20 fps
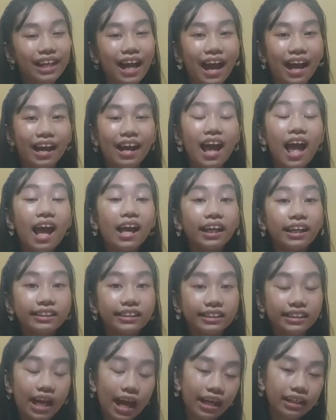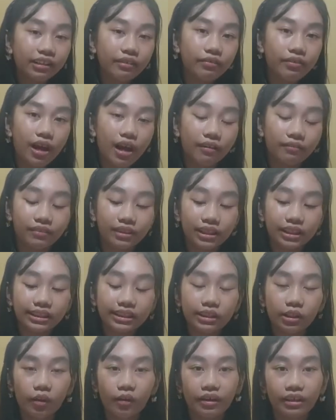Yeah, it's kind of heavy,
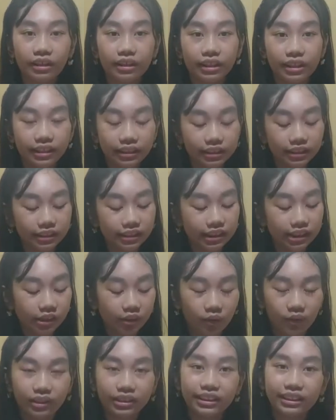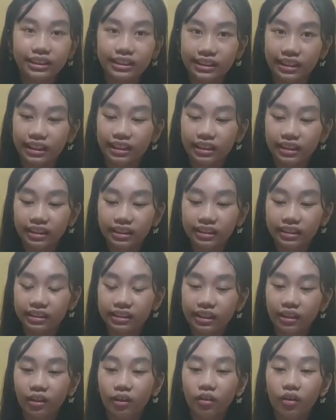so I think it's going to sink.
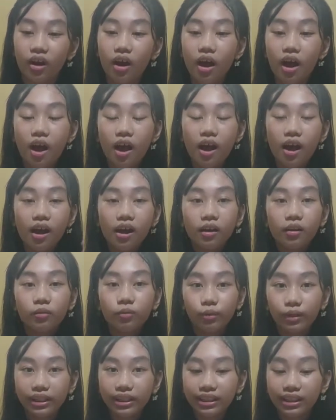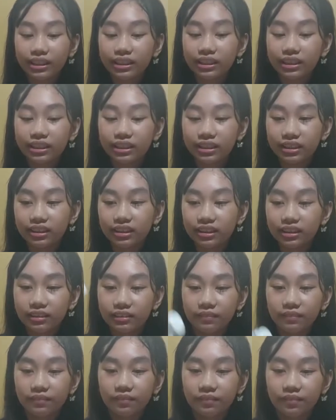So we need to
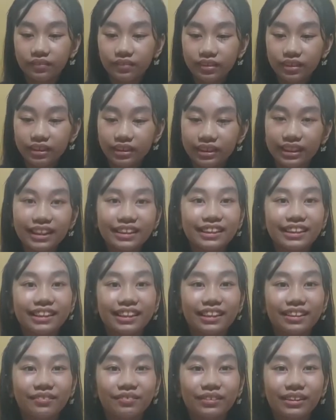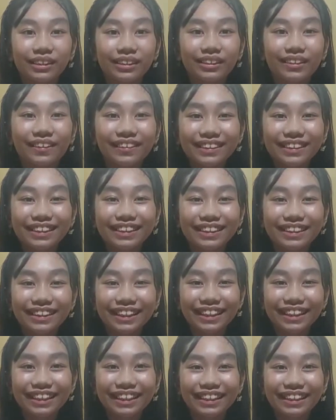test it if it's going to
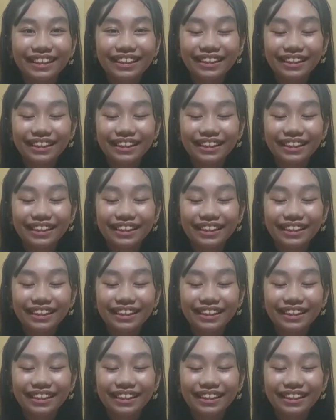sink.